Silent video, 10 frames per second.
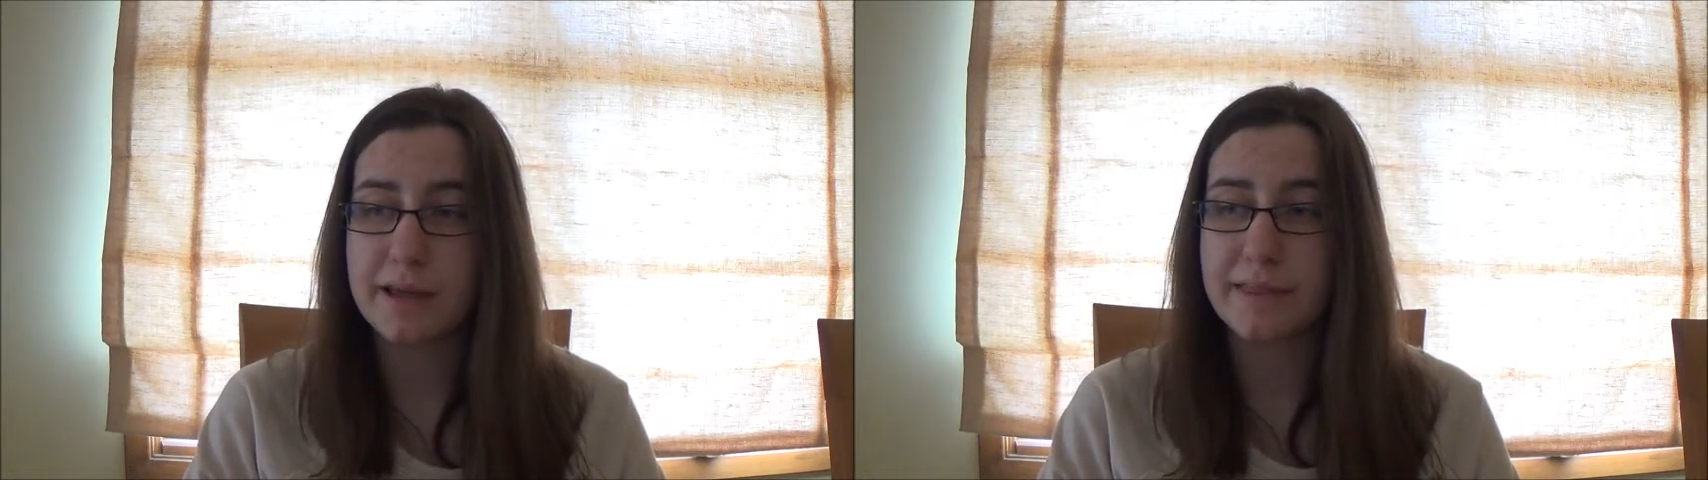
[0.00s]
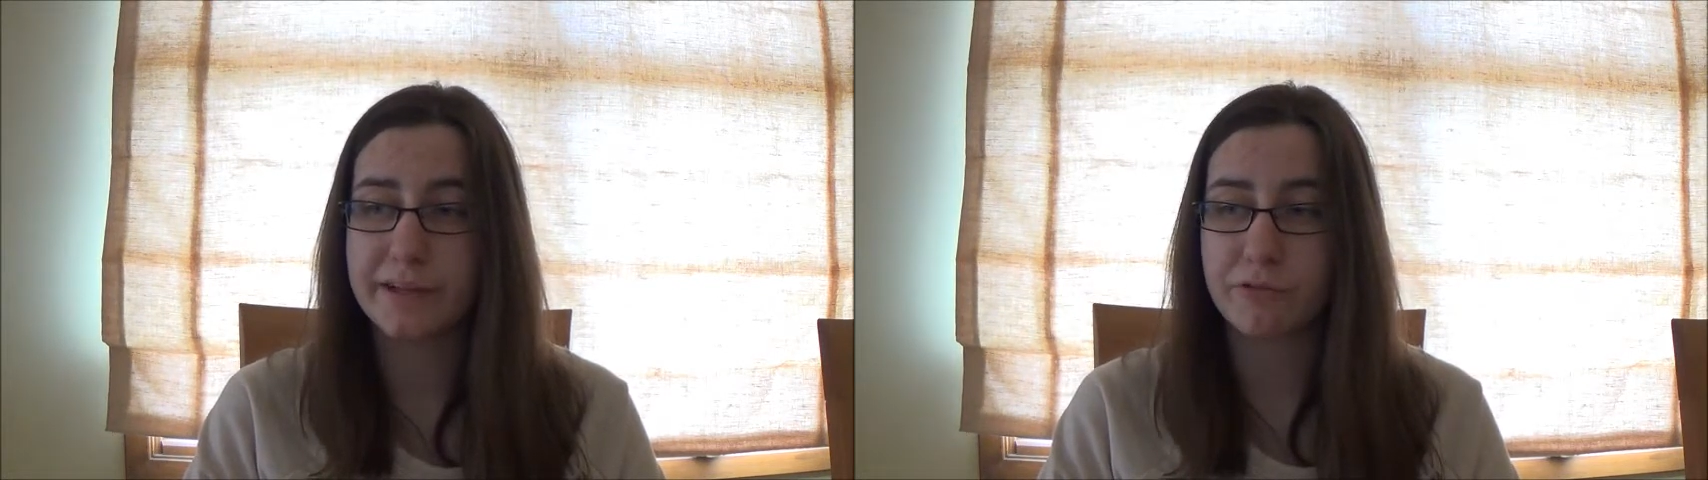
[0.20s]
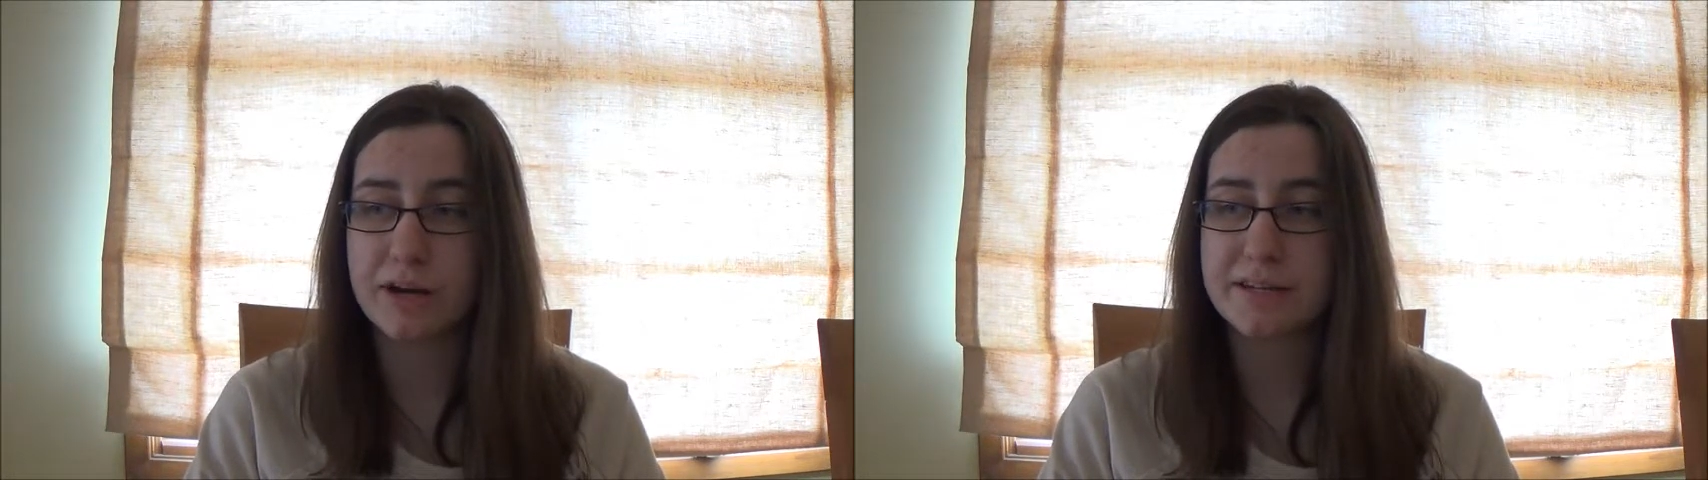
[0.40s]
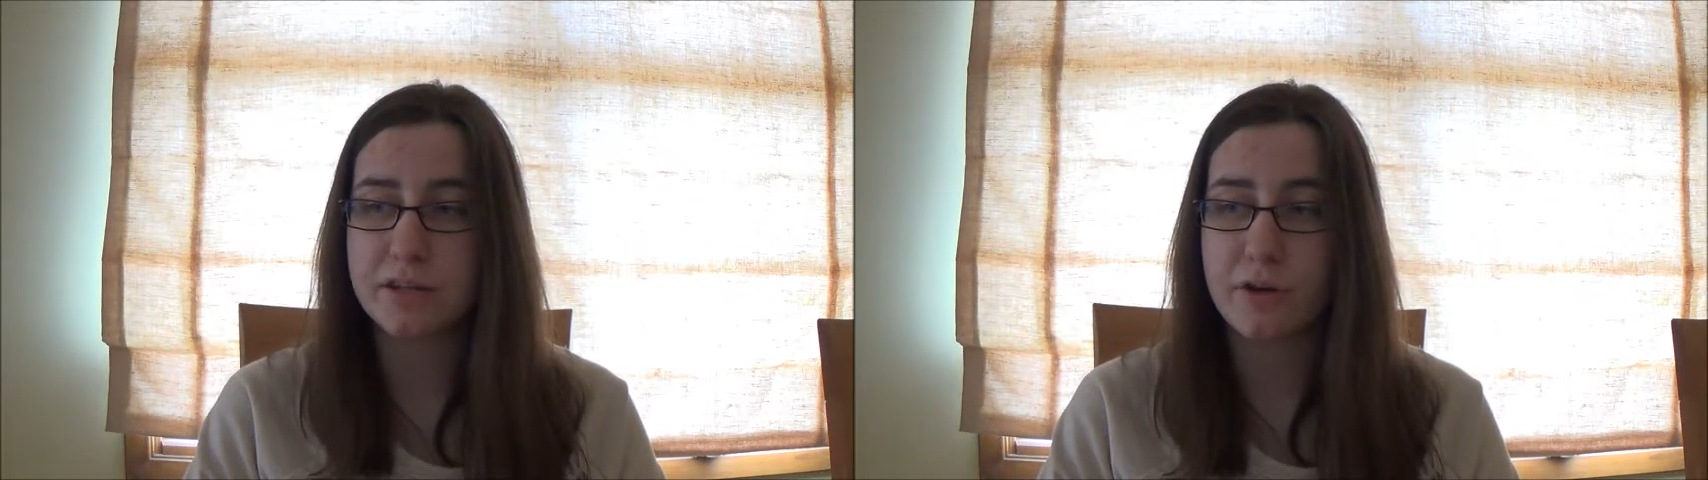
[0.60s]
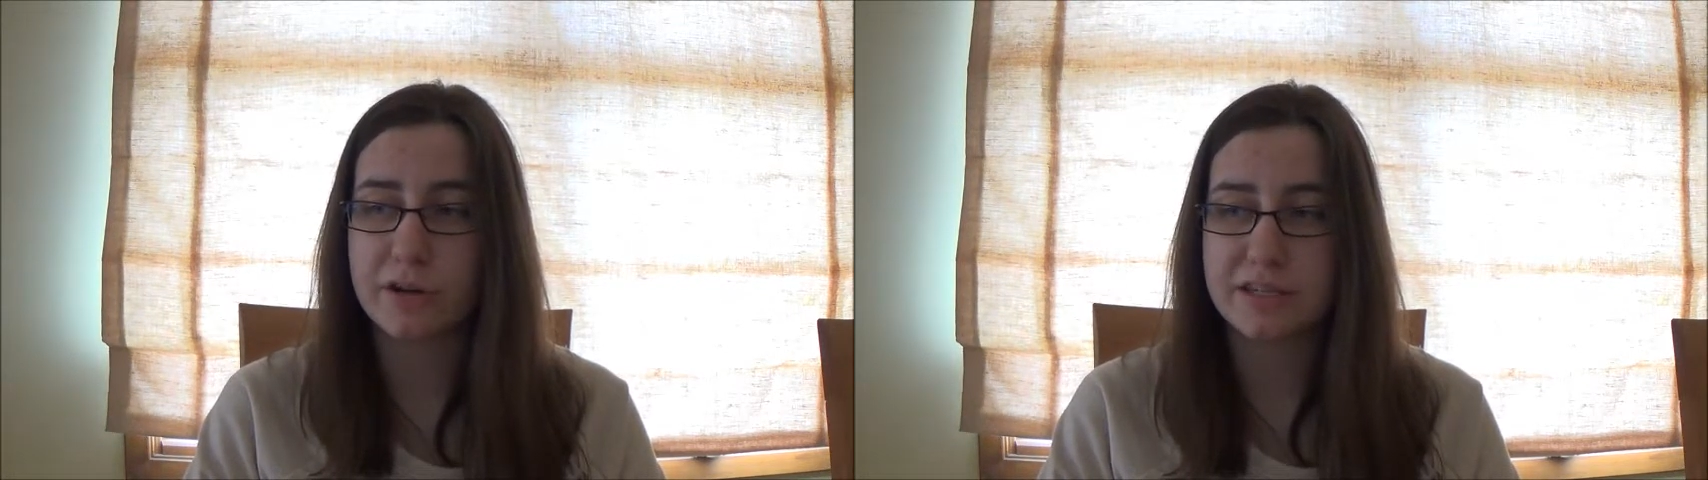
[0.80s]
and the great
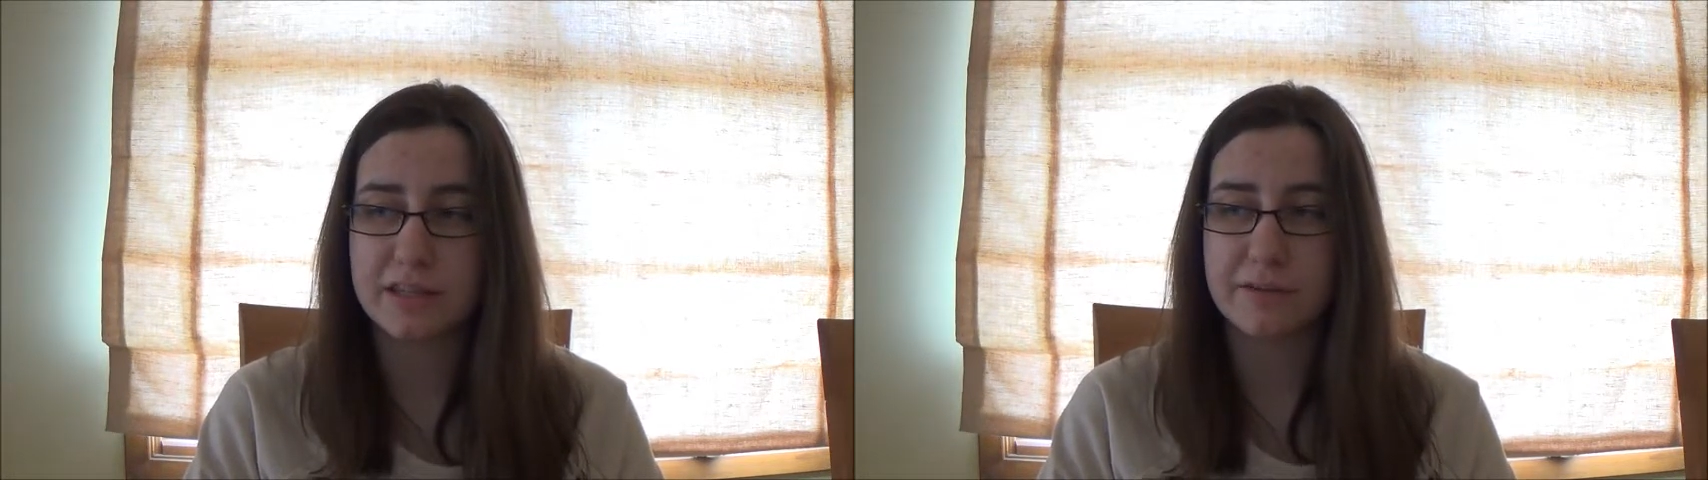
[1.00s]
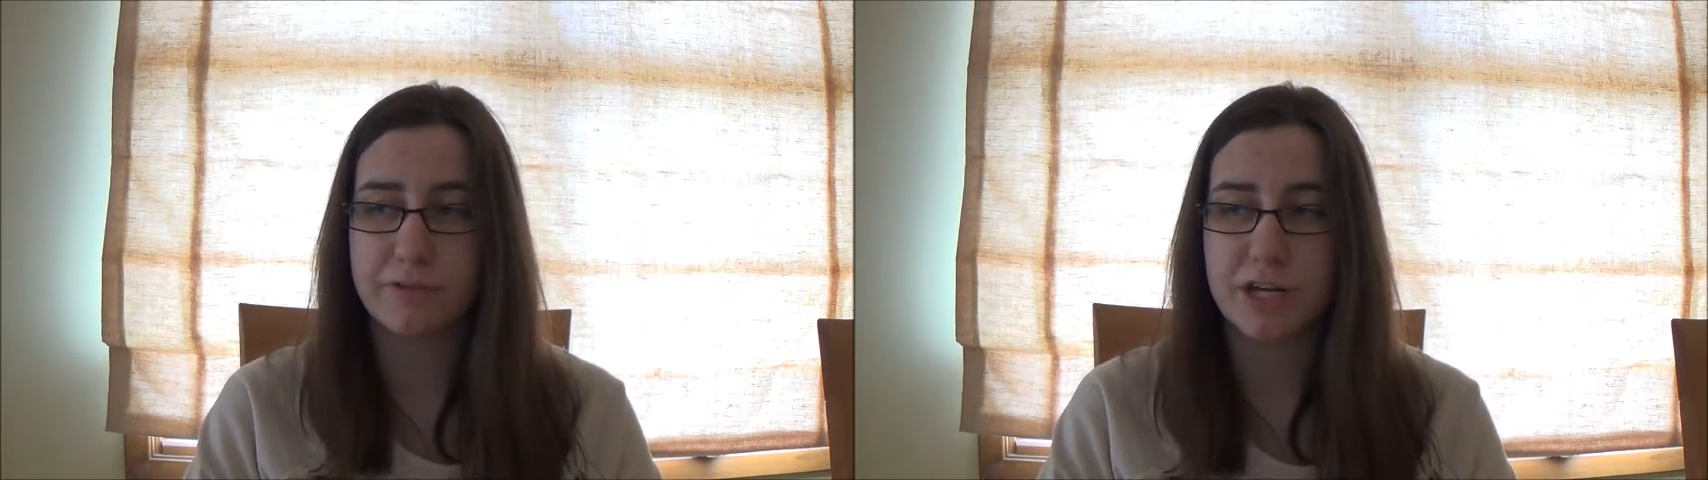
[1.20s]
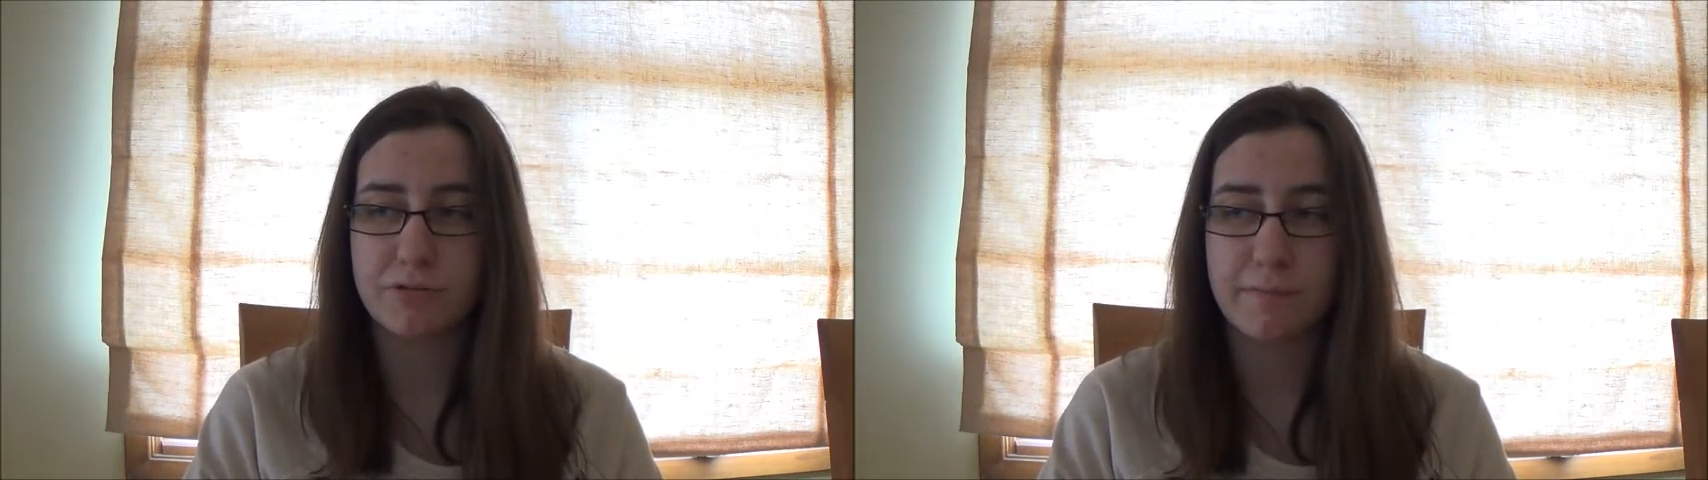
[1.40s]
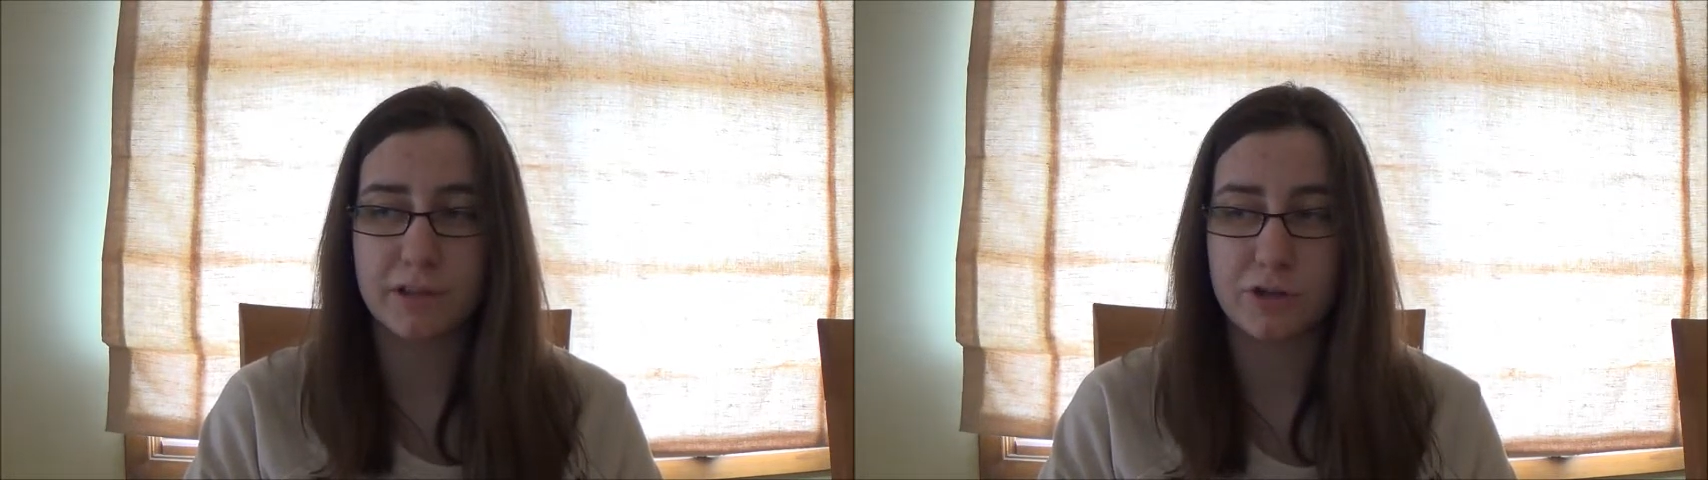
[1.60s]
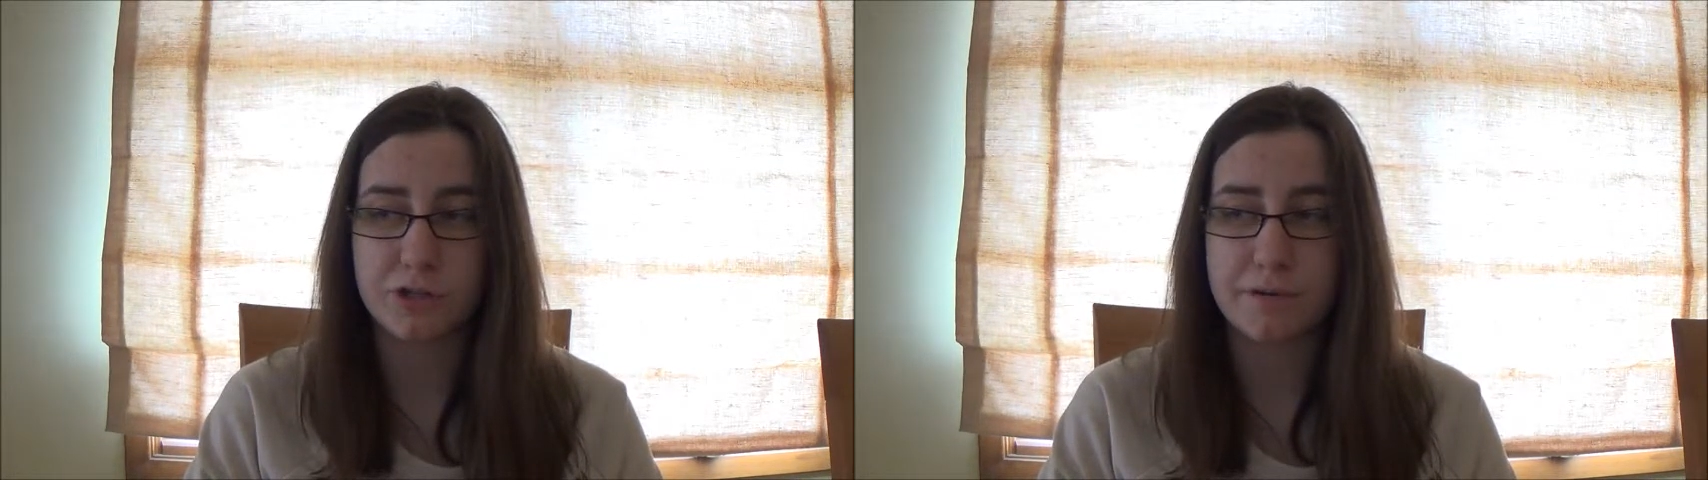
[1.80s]
slogans of the French
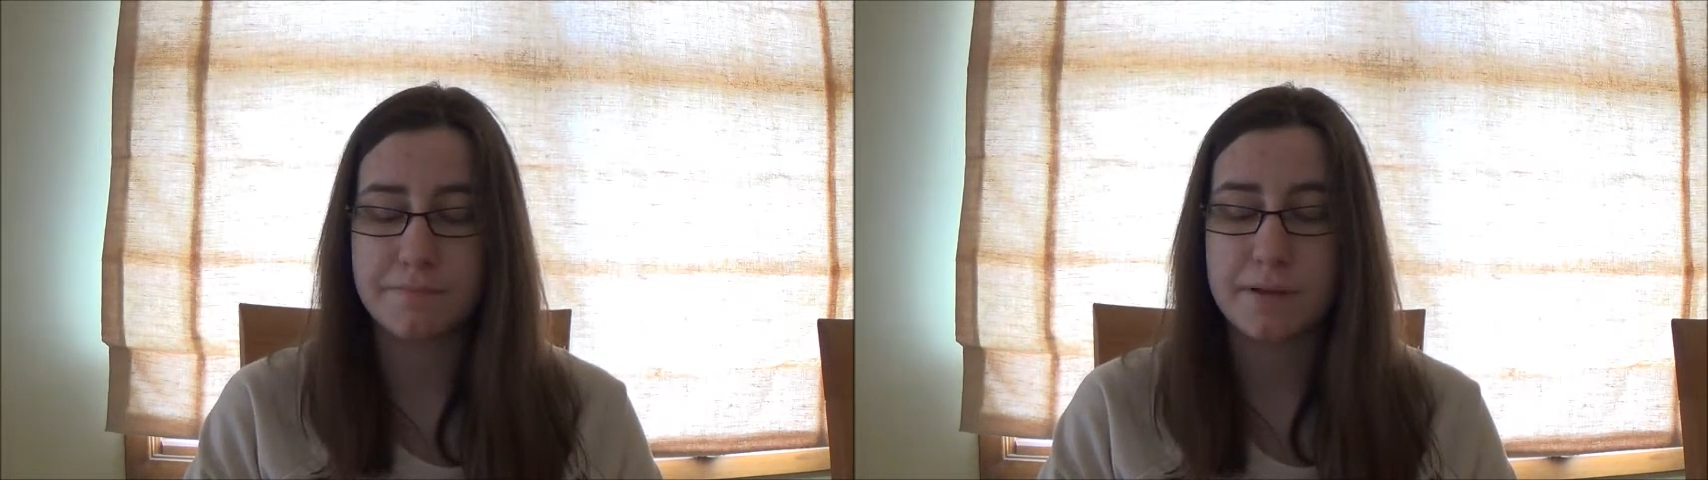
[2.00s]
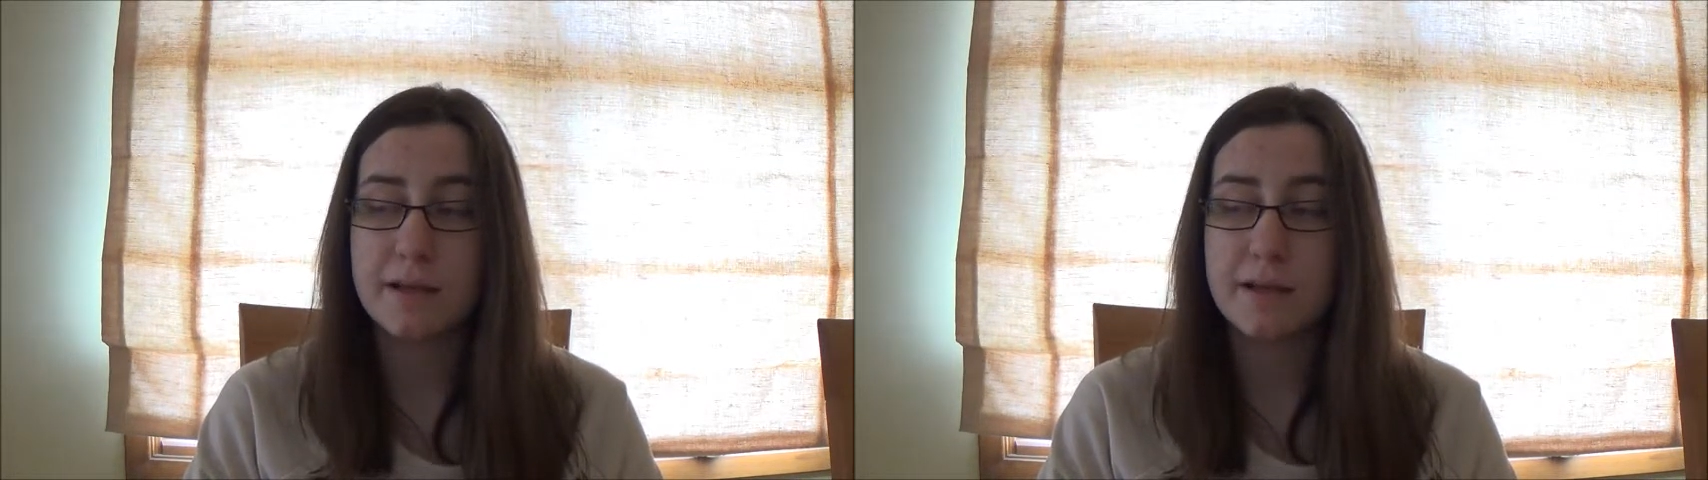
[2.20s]
Revolution,